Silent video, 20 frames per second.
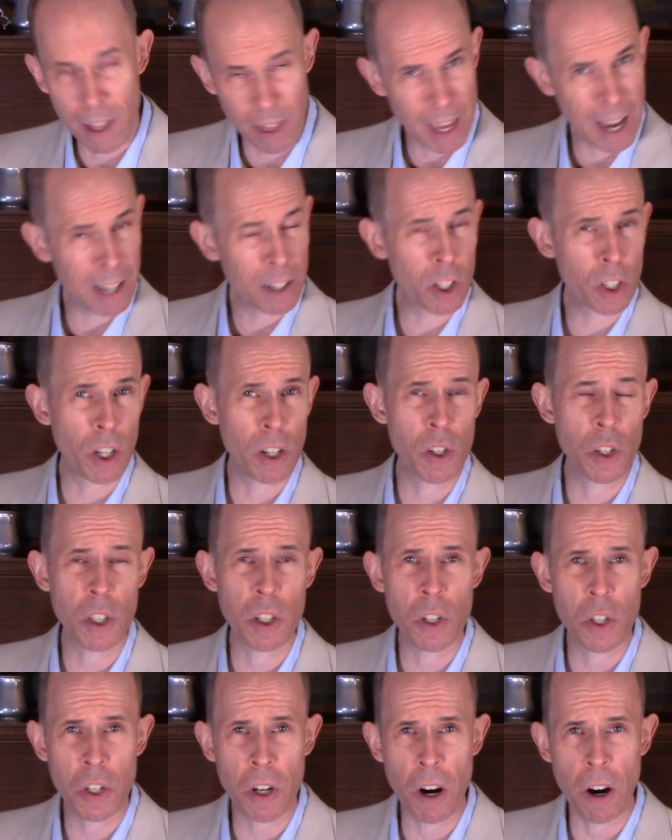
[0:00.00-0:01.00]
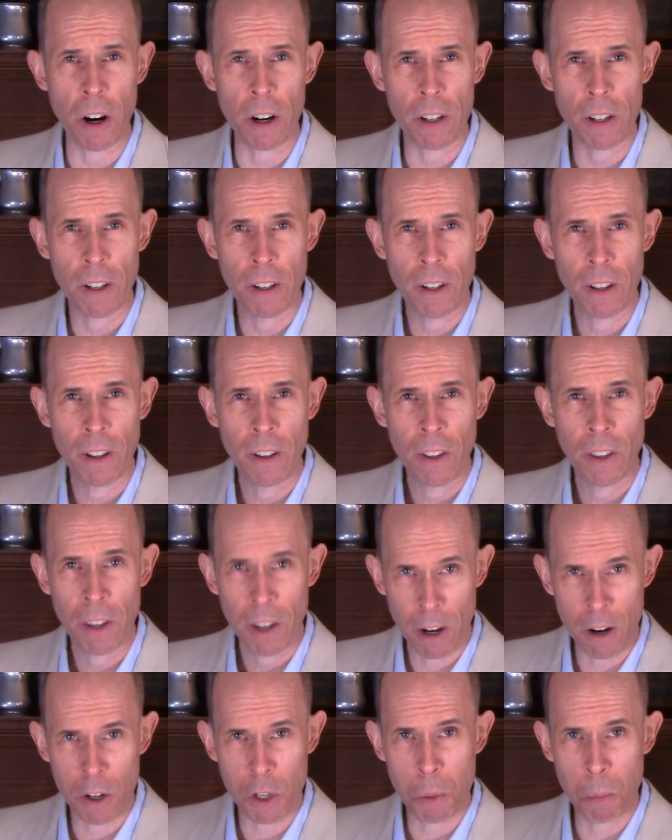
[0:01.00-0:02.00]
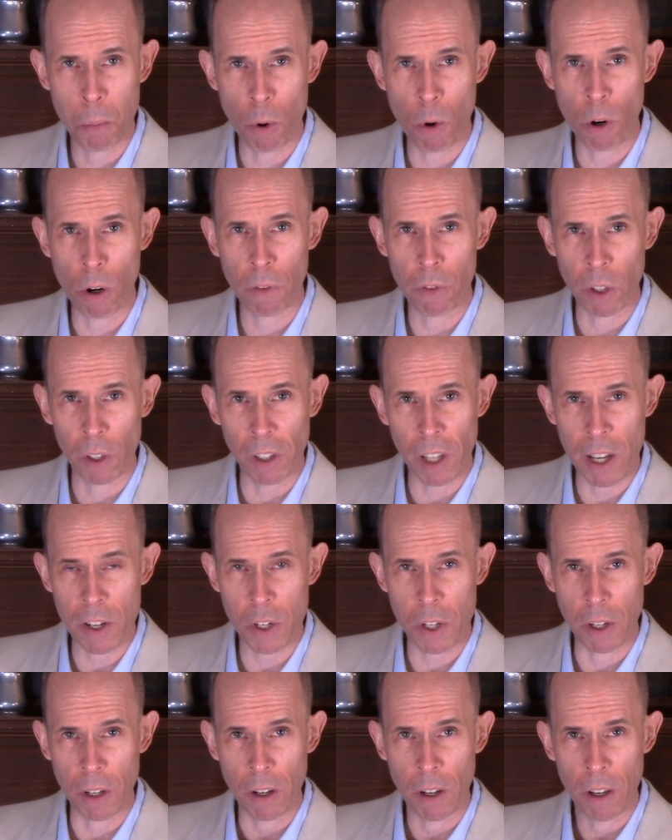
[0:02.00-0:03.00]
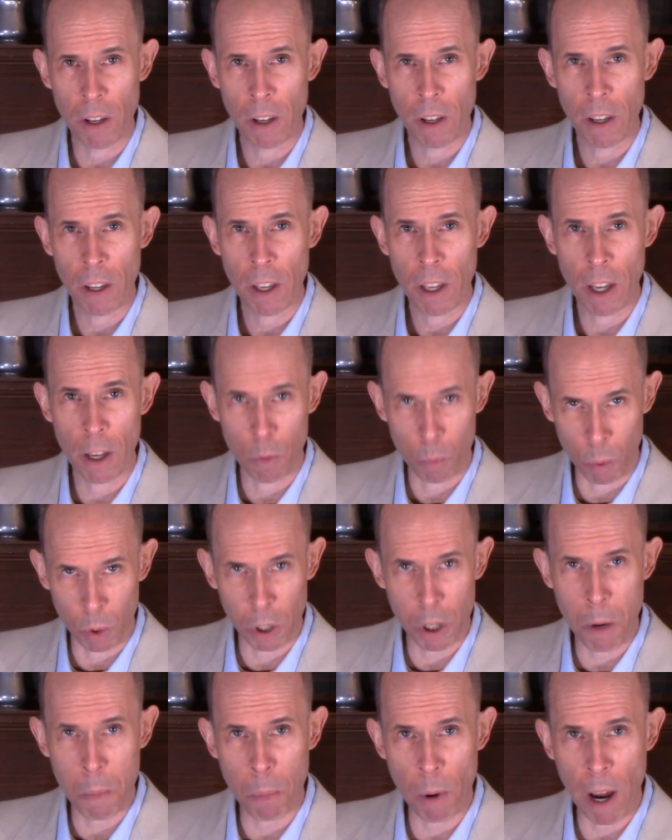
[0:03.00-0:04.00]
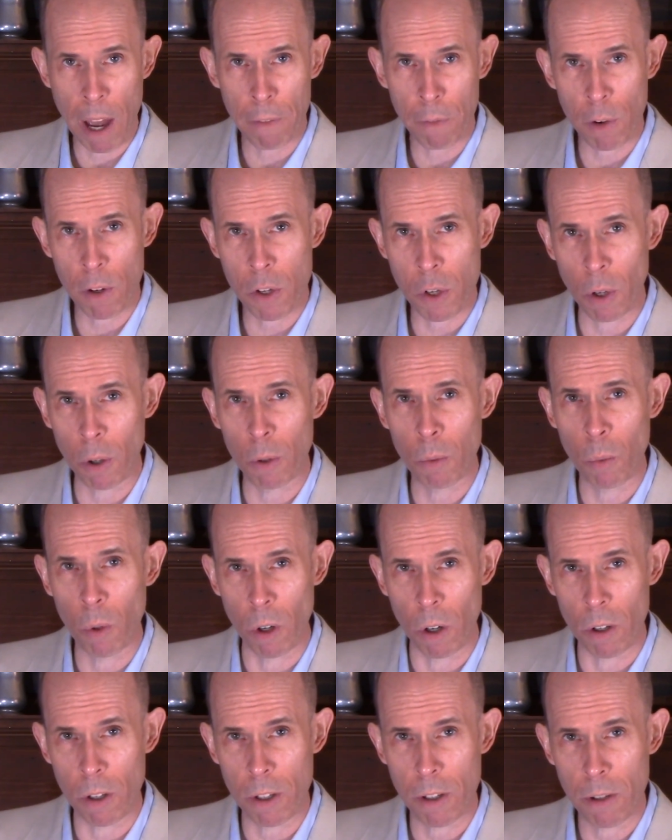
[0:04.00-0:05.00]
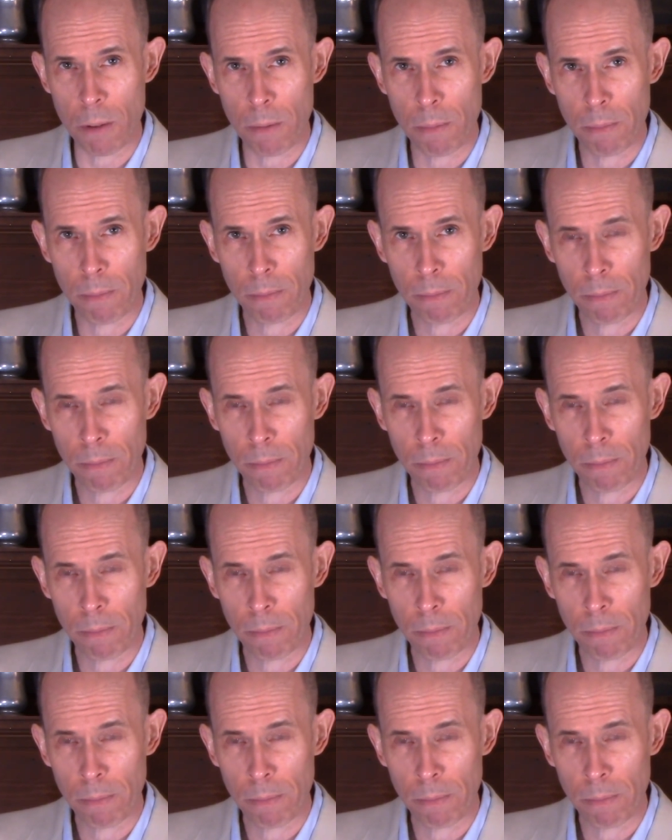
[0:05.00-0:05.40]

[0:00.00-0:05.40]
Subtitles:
And that's just the start. Here's more of the lesson in William Bradford's own words.